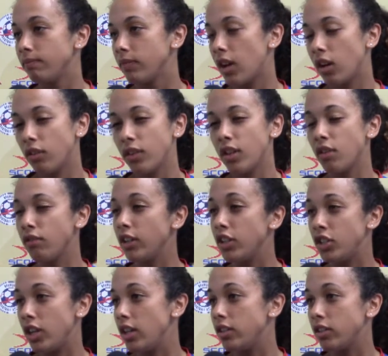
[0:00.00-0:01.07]
I don't think it really
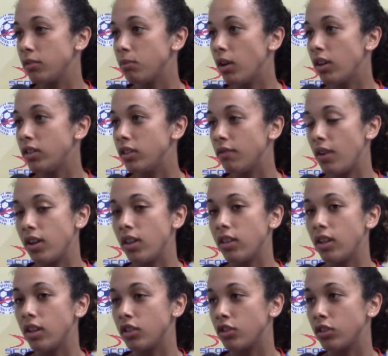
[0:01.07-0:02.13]
changes much. If
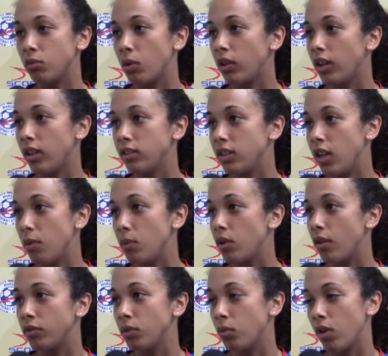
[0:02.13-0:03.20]
anything, it's just one less game we don't
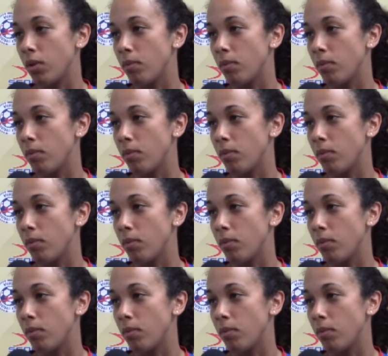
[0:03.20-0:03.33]
have to worry